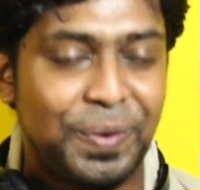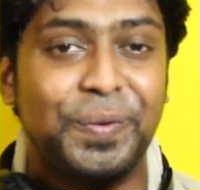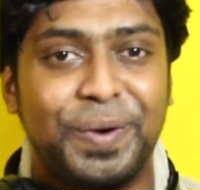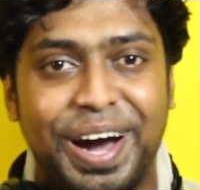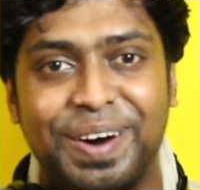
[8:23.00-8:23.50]

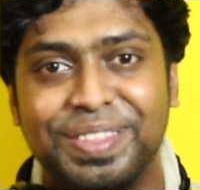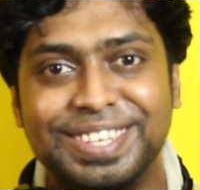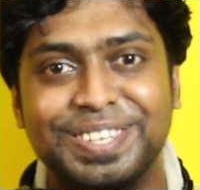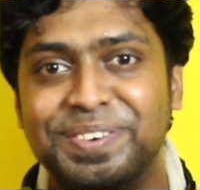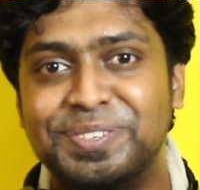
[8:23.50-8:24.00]
Wow,
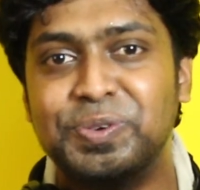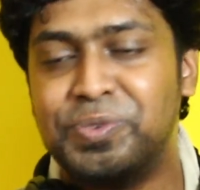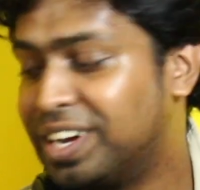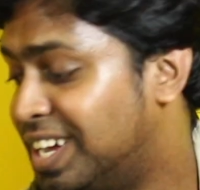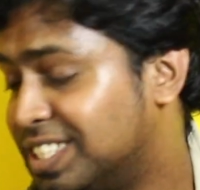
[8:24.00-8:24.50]
this looks
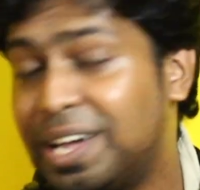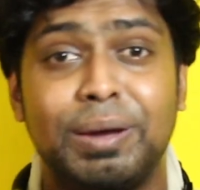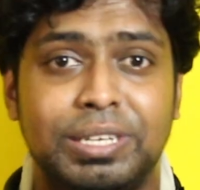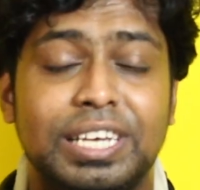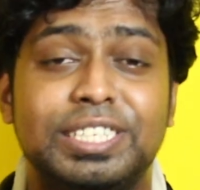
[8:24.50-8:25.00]
super classy.
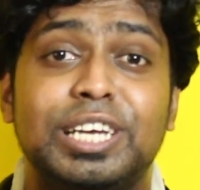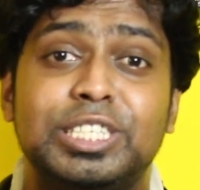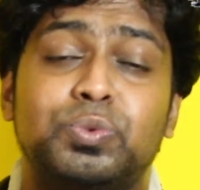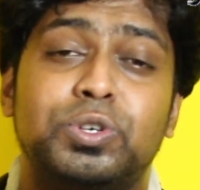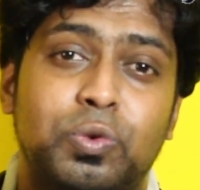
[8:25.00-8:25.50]
I, I, I
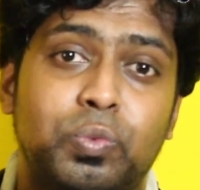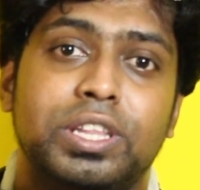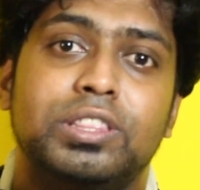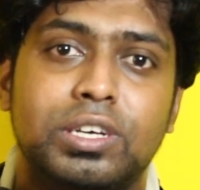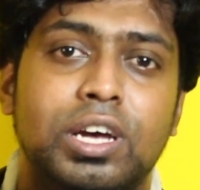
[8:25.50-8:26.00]
just want to know
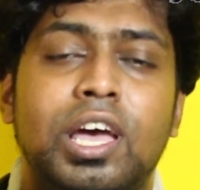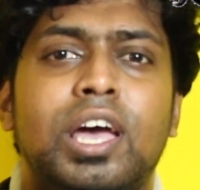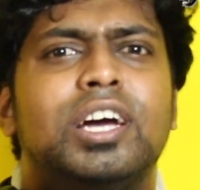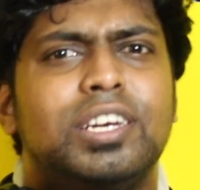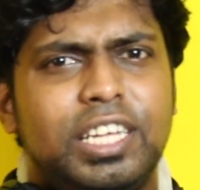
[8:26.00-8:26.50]
when the
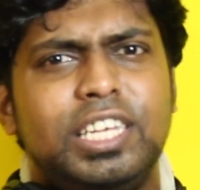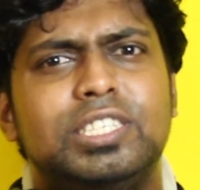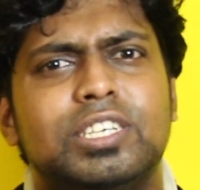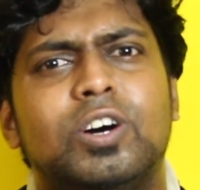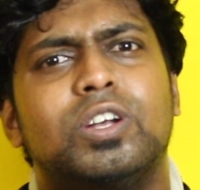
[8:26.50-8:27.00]

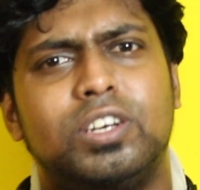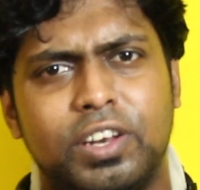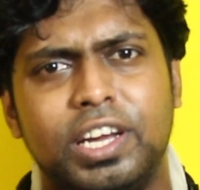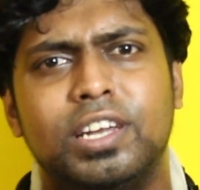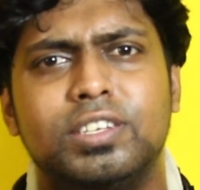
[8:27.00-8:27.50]
teaser or a
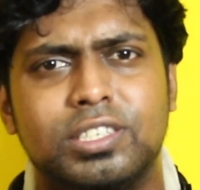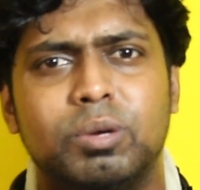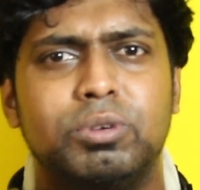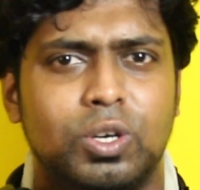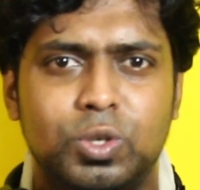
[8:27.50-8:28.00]
trailer is
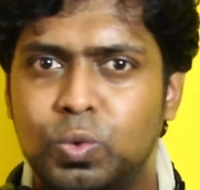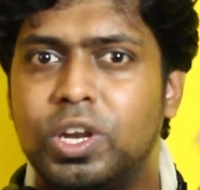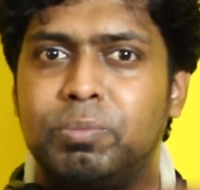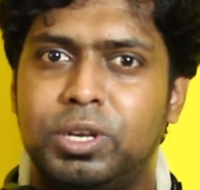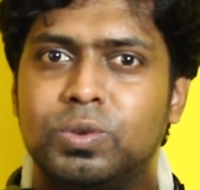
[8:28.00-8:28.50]
coming out. Do
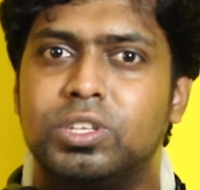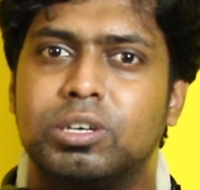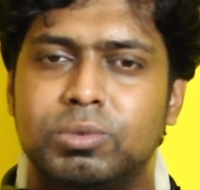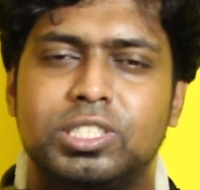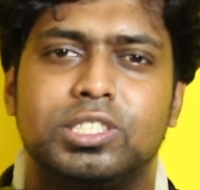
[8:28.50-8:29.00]
let me know in the
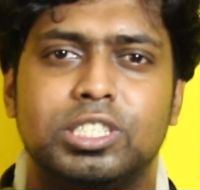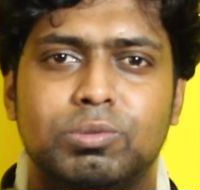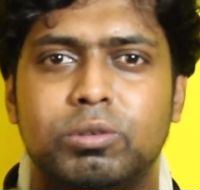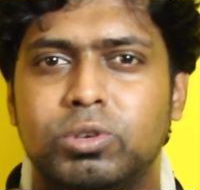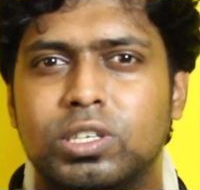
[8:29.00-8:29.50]
comment section
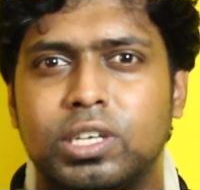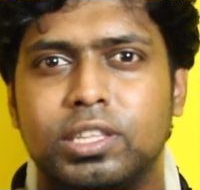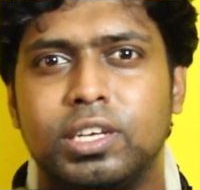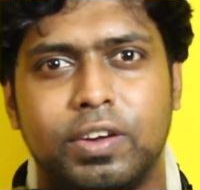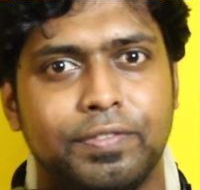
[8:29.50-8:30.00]
below, because
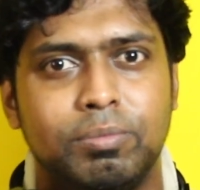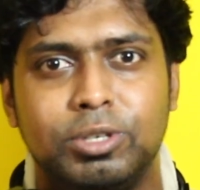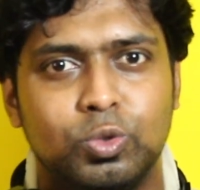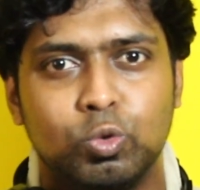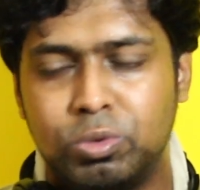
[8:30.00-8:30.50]
I think I will
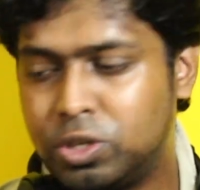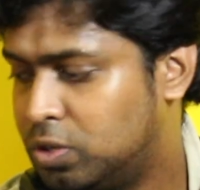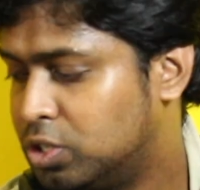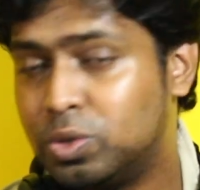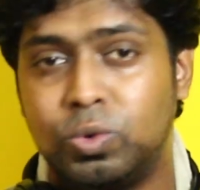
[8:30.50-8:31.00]
be super
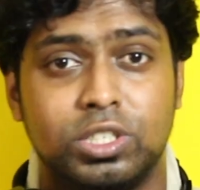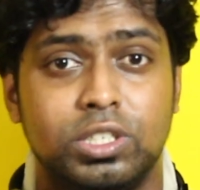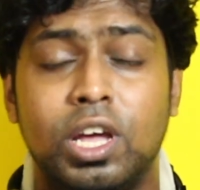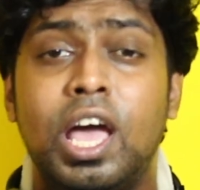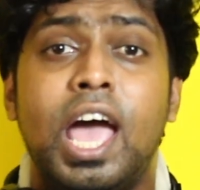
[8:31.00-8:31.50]
curious to watch
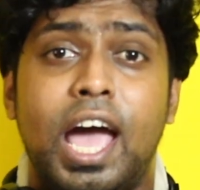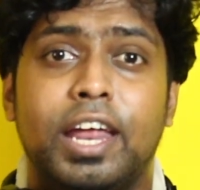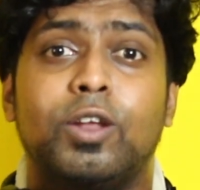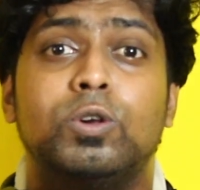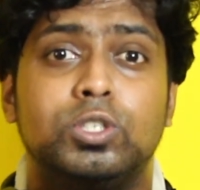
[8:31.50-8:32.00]
it.
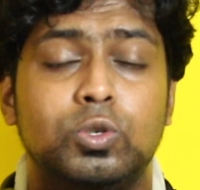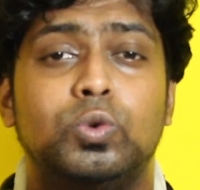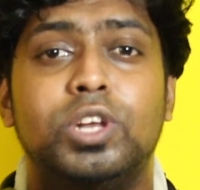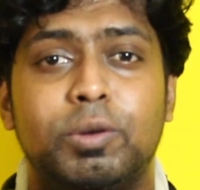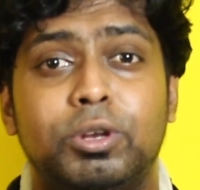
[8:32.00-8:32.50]
And also
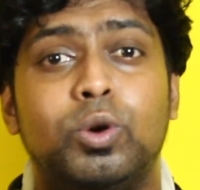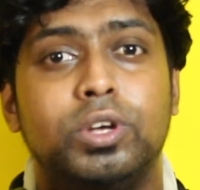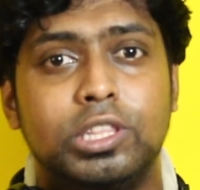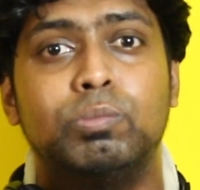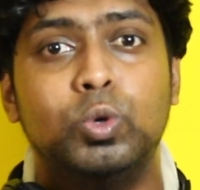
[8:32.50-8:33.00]
do let me know
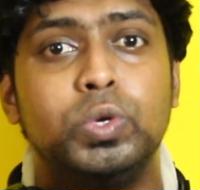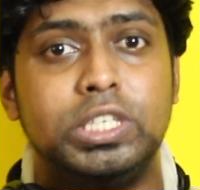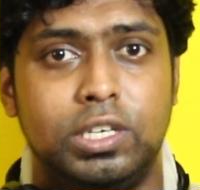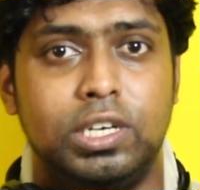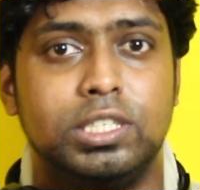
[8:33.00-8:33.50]
when the
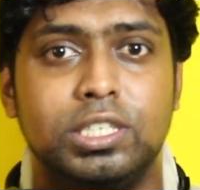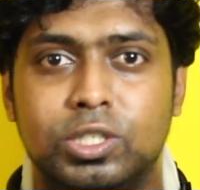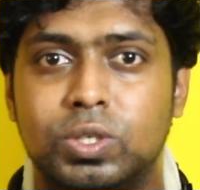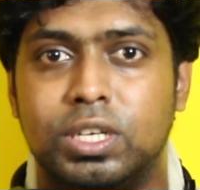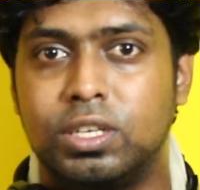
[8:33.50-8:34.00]
movie is releasing,
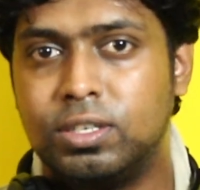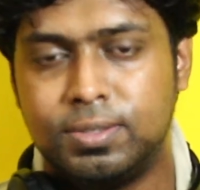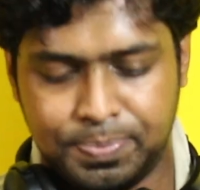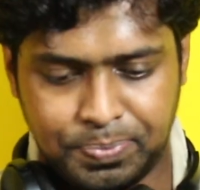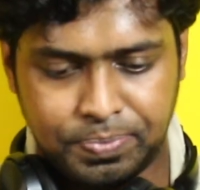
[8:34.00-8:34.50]
so that you
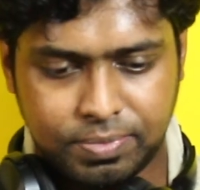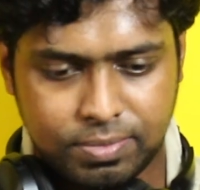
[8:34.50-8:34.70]
know.